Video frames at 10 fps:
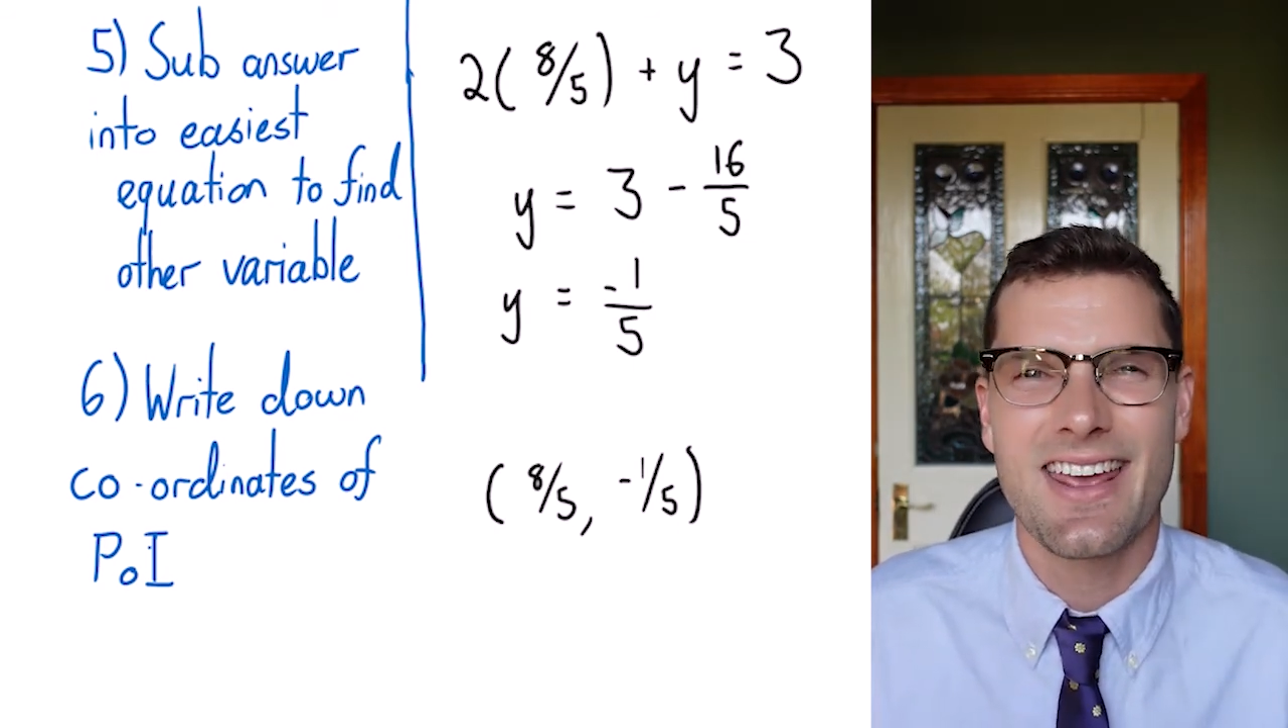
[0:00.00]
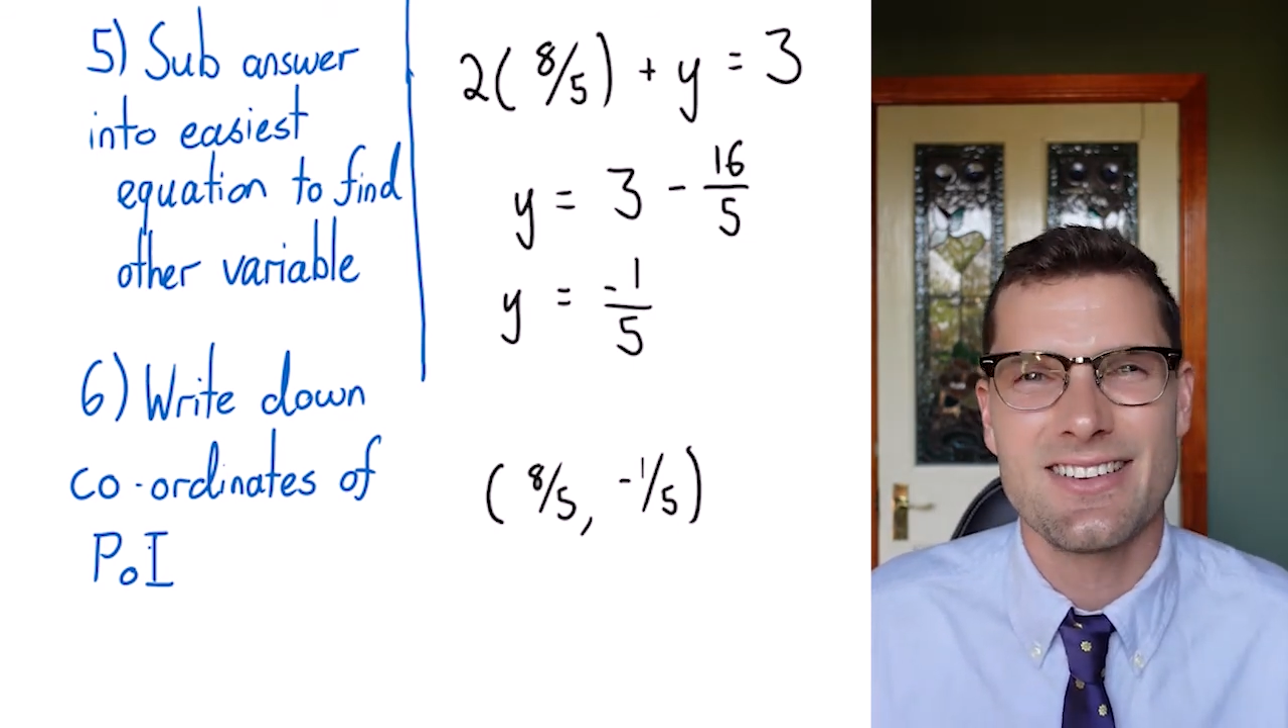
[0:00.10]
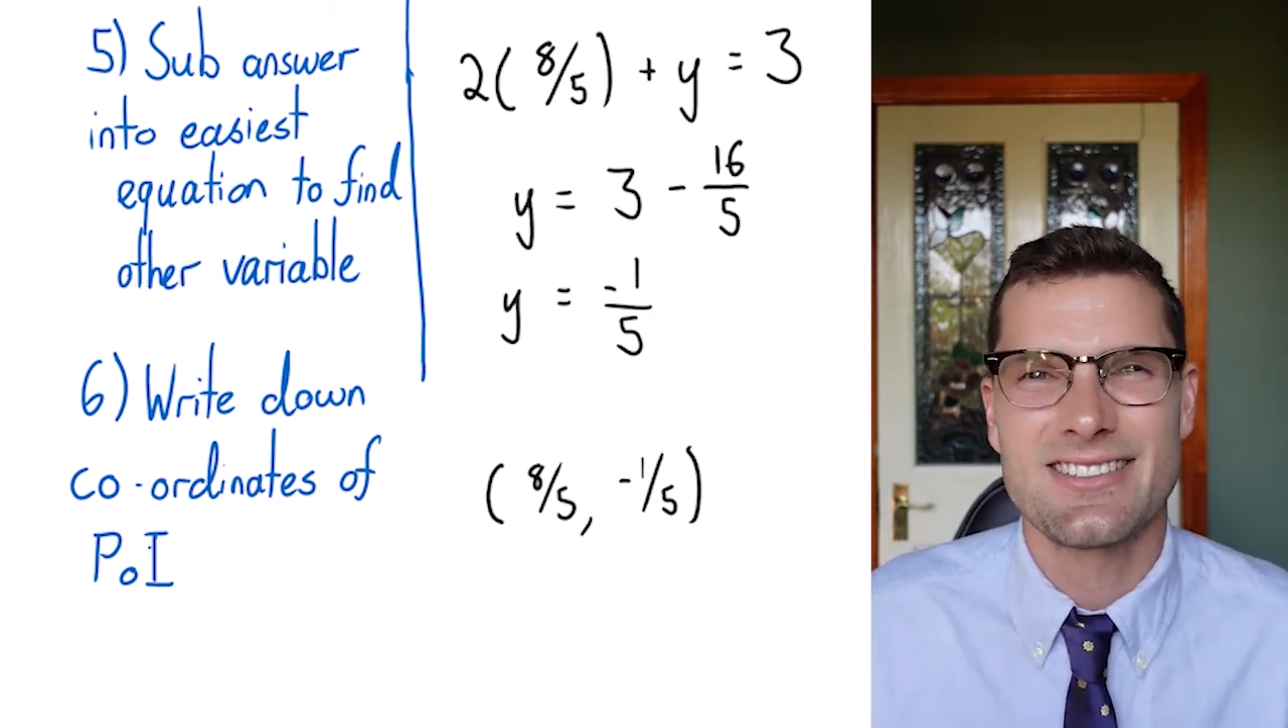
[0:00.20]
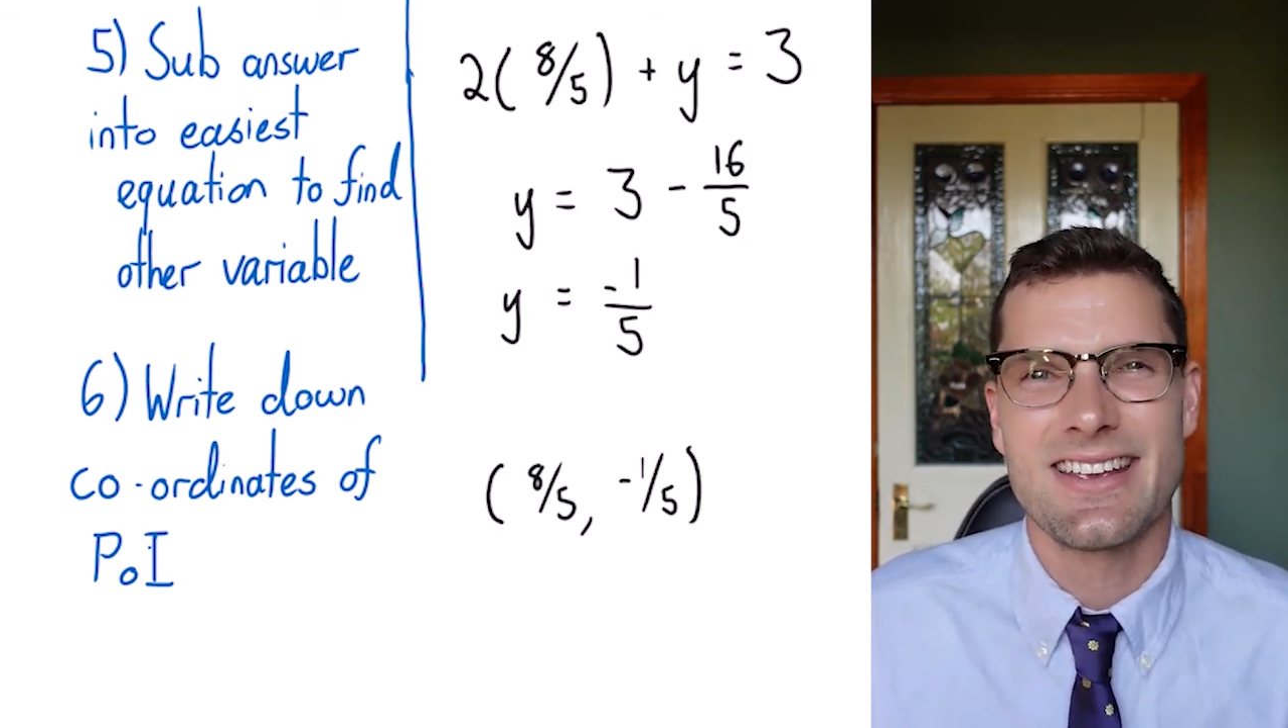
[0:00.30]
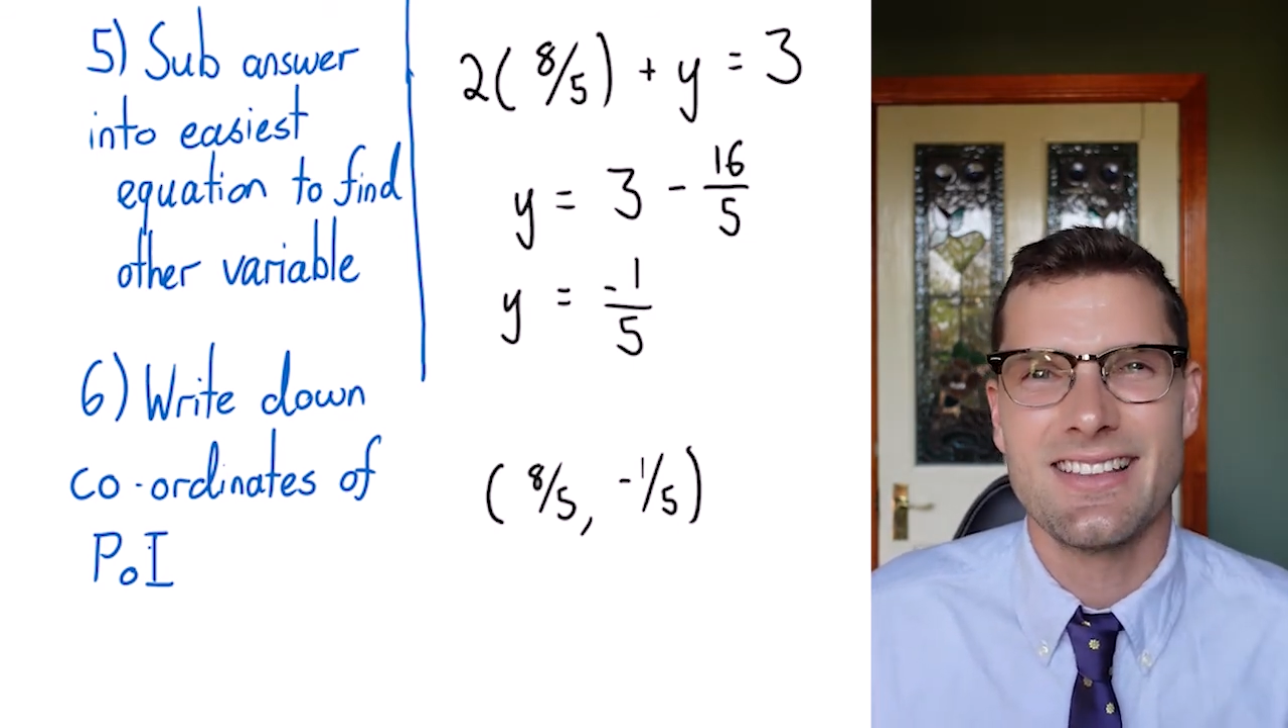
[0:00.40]
and I'll
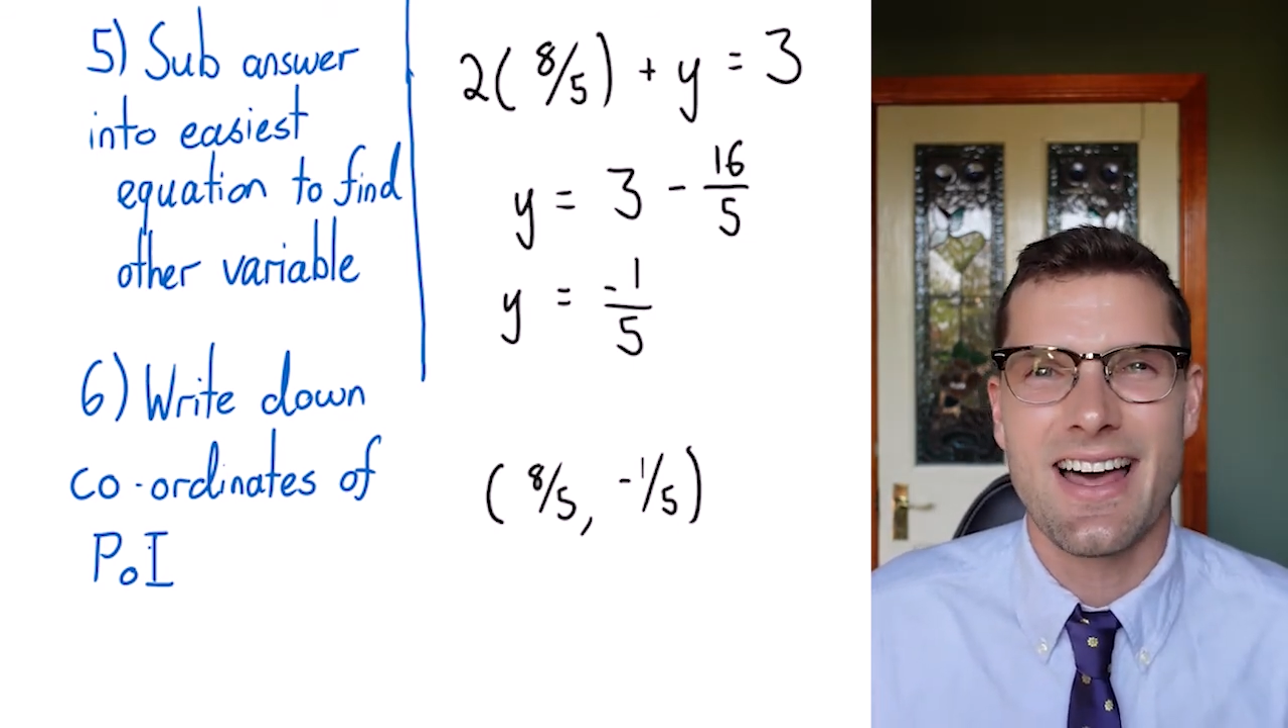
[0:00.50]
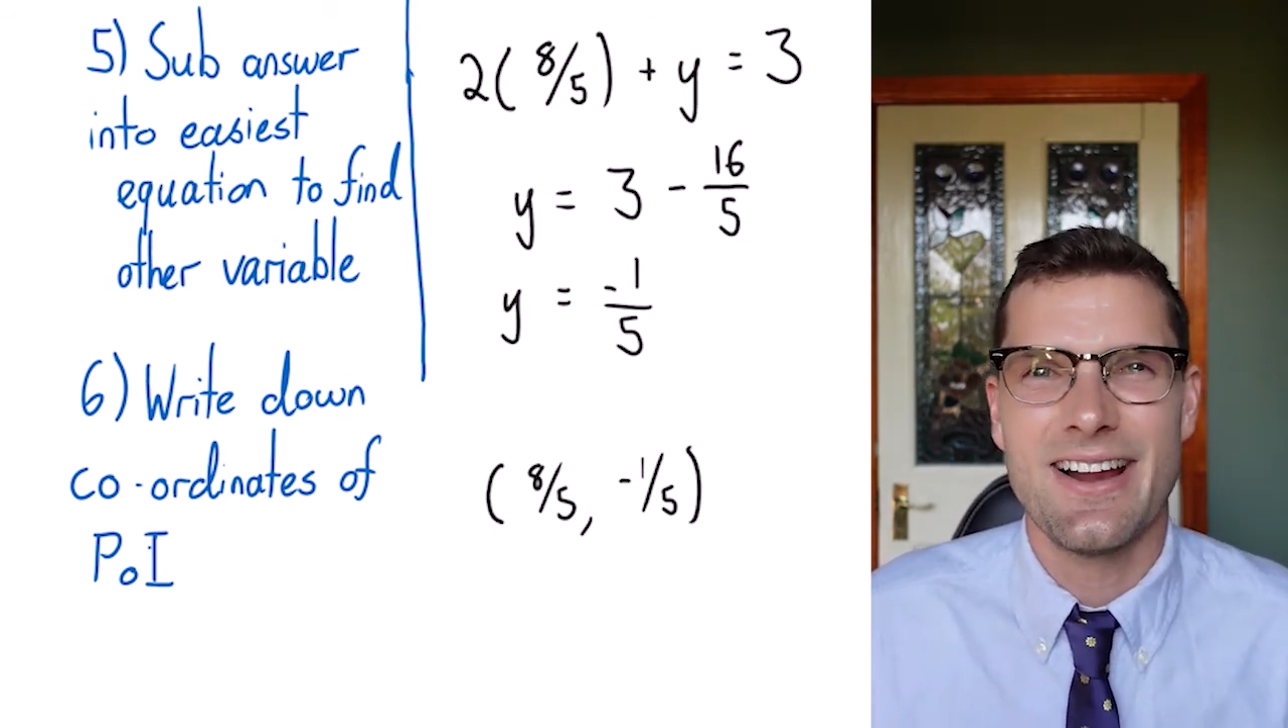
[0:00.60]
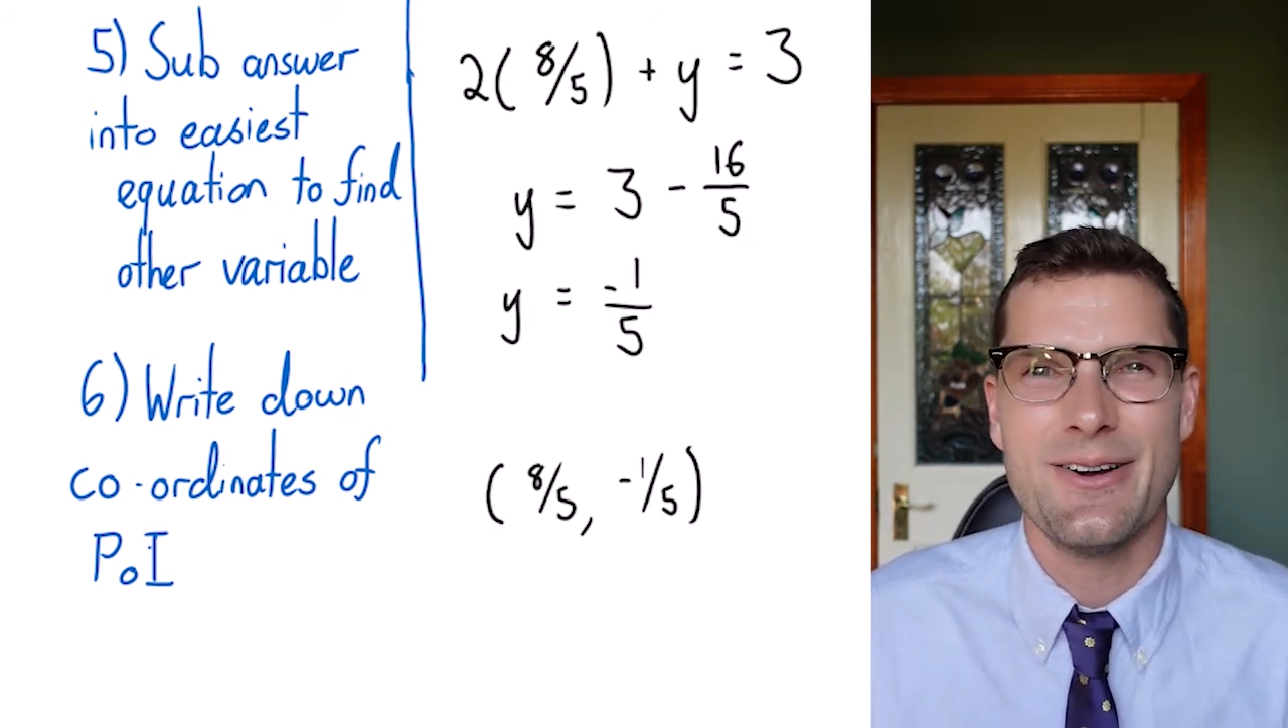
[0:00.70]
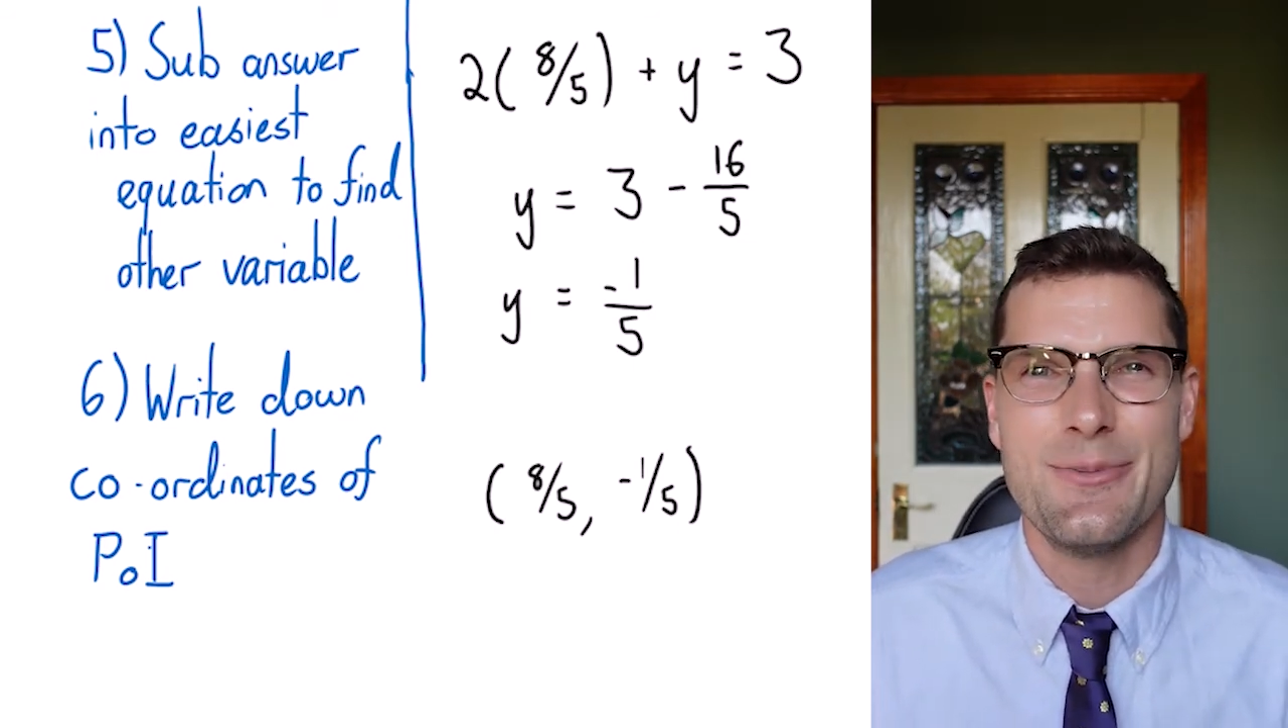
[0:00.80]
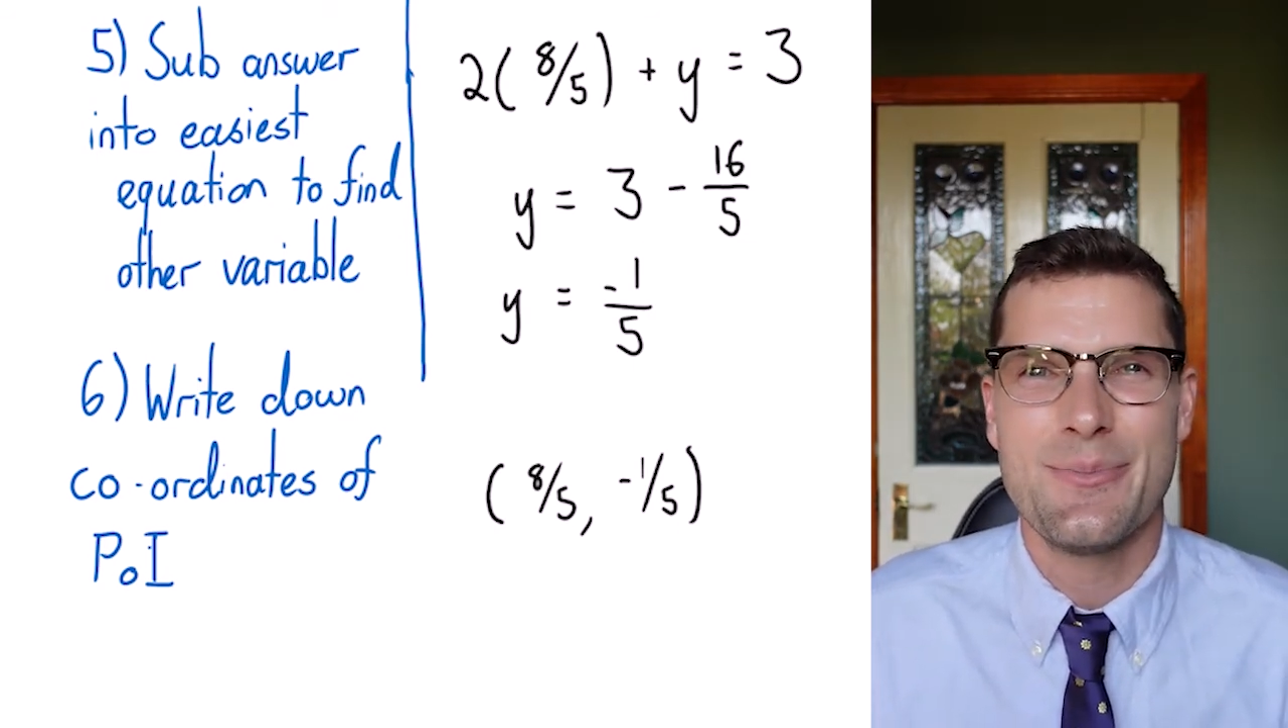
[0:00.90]
see you later.